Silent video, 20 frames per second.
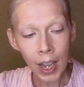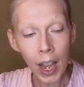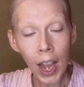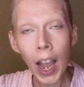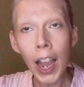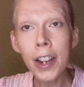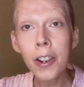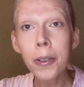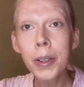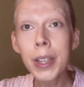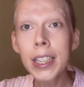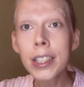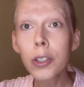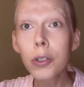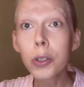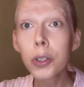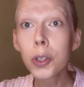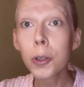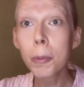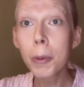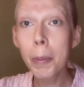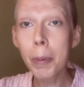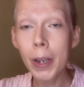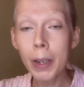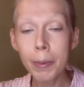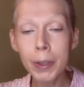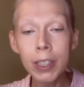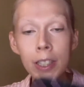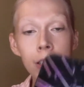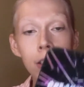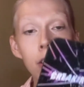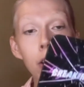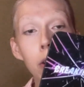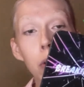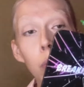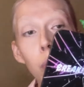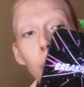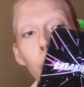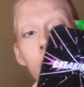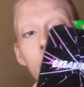I know these are super pigmented, so you
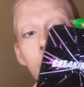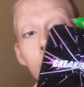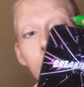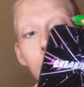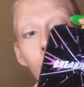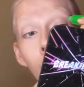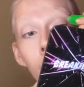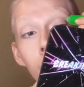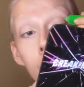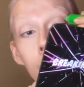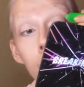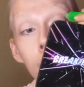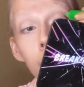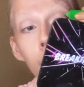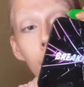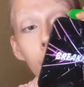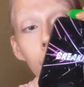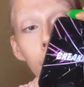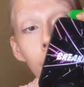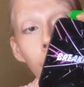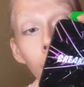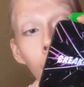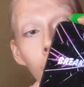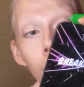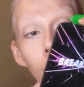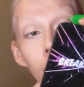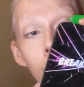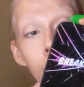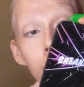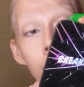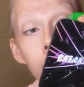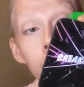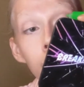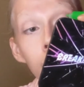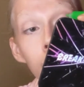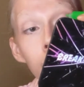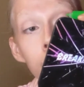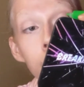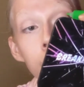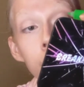really do not need a lot.
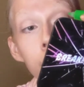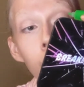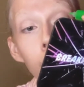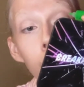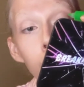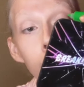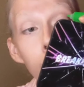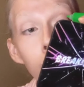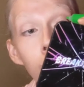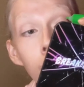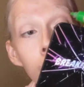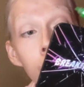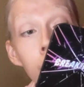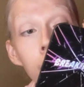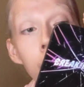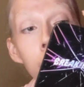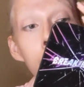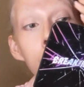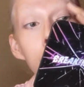So I'm gonna go,